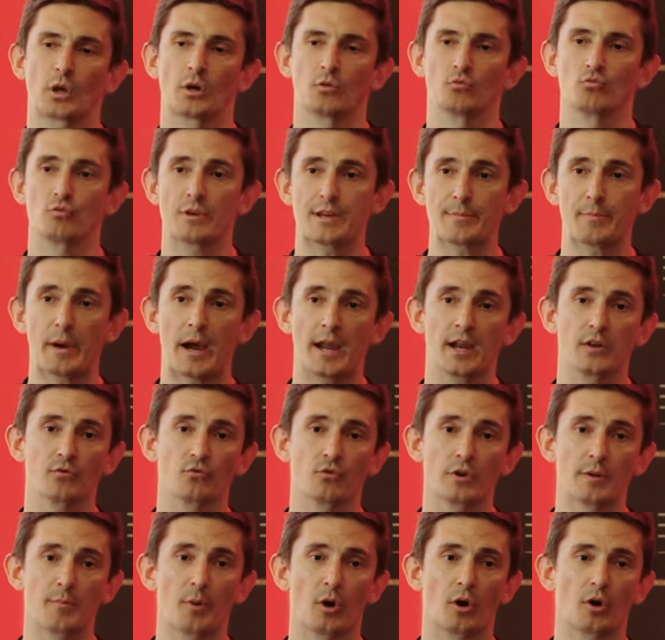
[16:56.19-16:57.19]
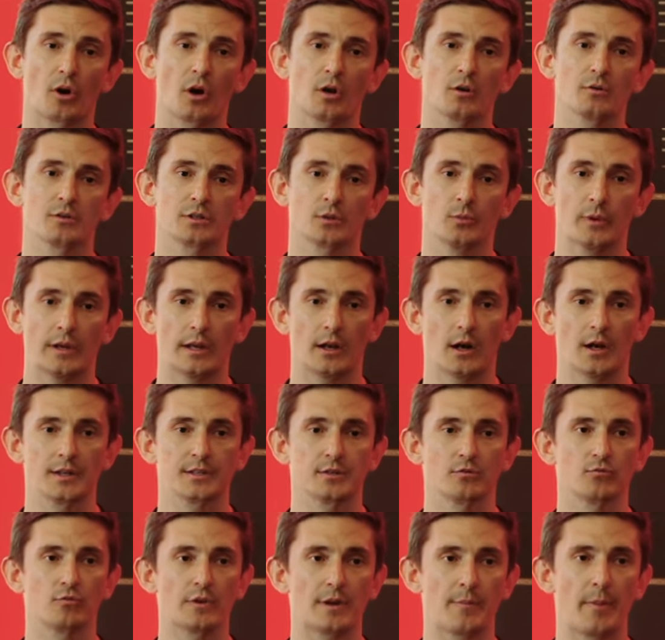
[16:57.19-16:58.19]
Repay and reborrow, so we like
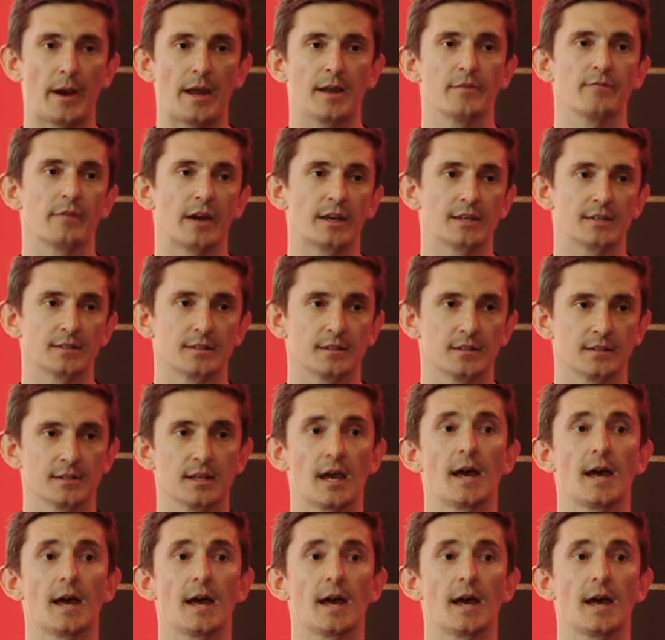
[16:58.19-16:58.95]
to repay investors